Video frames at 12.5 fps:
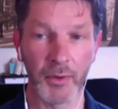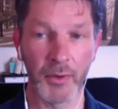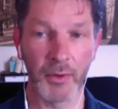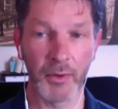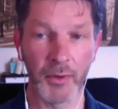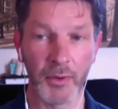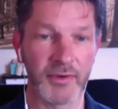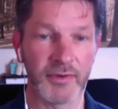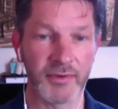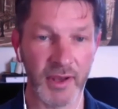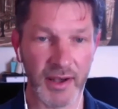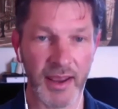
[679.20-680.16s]
moment,
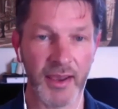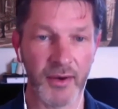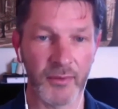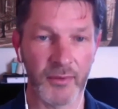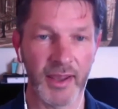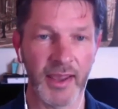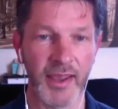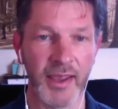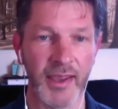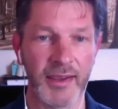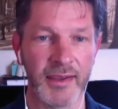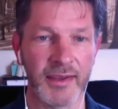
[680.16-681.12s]
then now
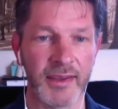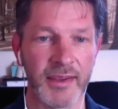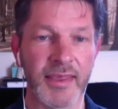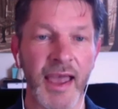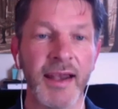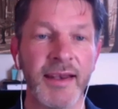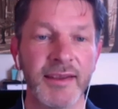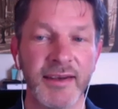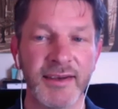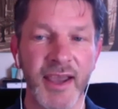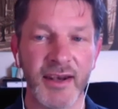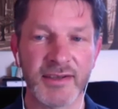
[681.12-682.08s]
that can
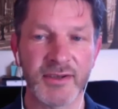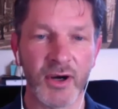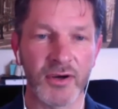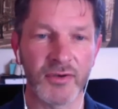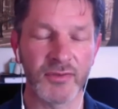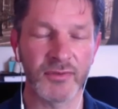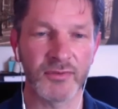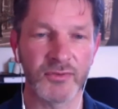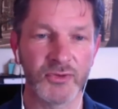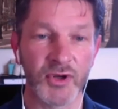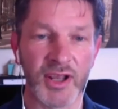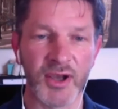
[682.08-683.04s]
kind of start
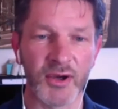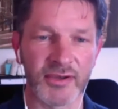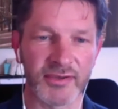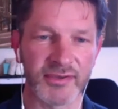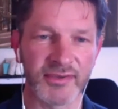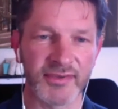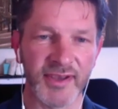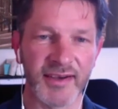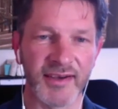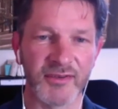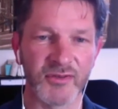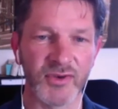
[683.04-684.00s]
running us
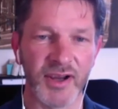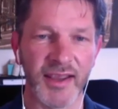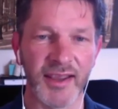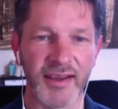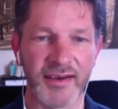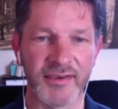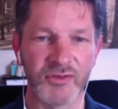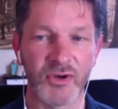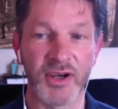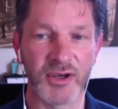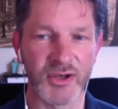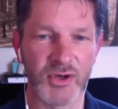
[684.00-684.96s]
and running
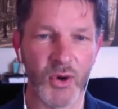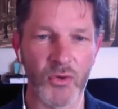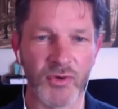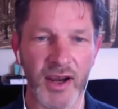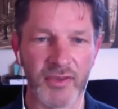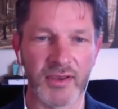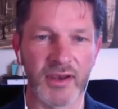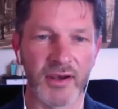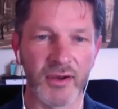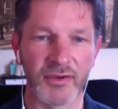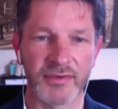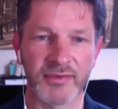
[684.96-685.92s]
the show rather than
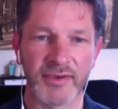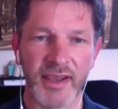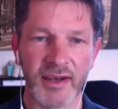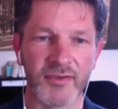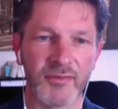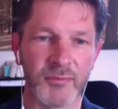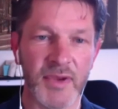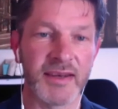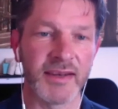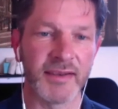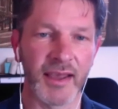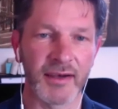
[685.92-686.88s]
us kind of meeting
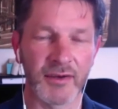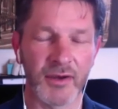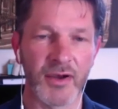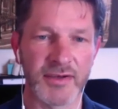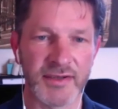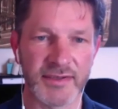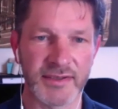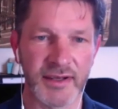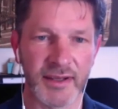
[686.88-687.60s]
that consciously.